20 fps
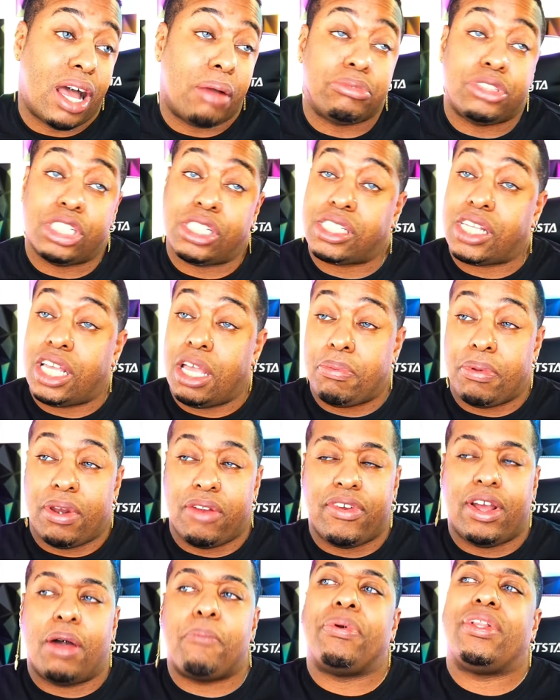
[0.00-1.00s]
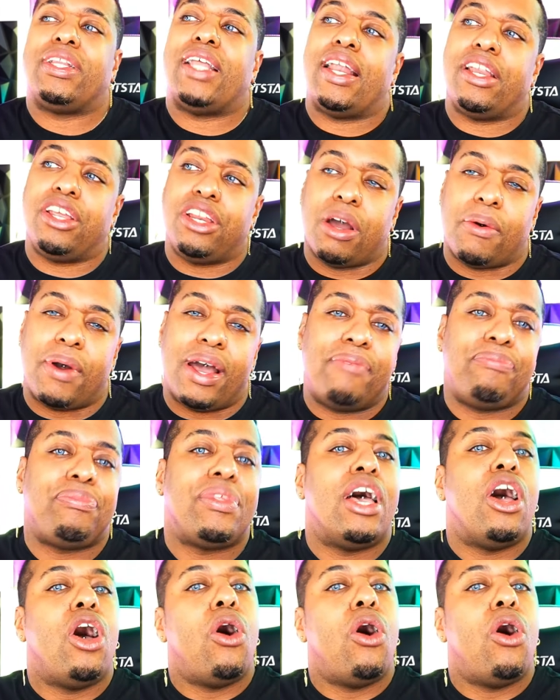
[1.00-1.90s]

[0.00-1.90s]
I'm just keeping it real. But then, you know what?